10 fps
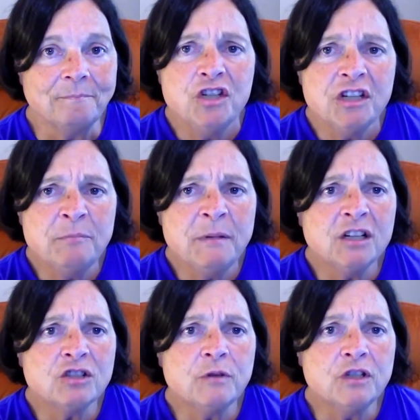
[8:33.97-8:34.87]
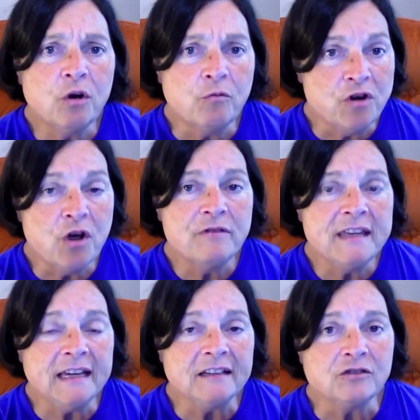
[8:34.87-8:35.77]
Just because we don't know
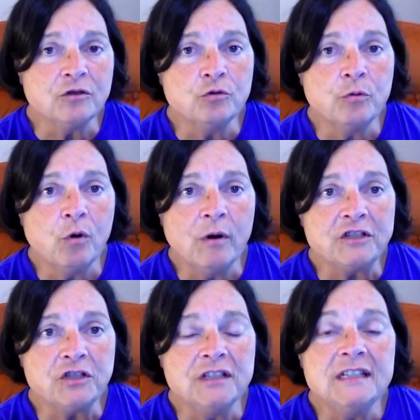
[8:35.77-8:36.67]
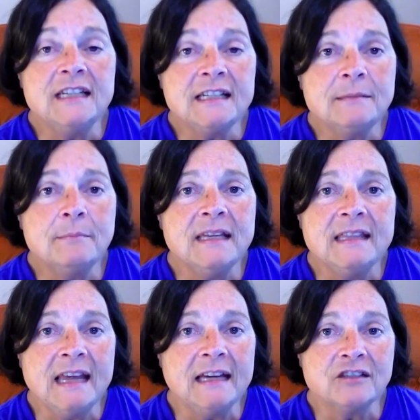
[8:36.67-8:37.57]
the answer to a question doesn't mean
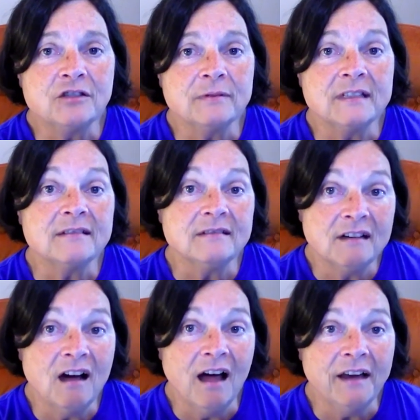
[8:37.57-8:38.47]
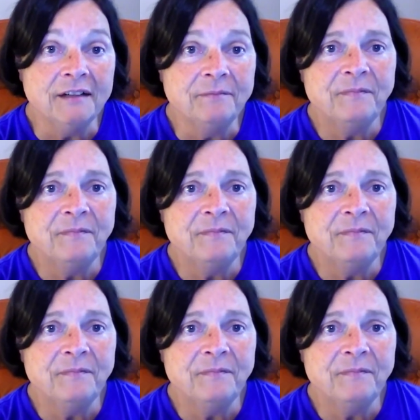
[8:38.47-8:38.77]
the answer is God.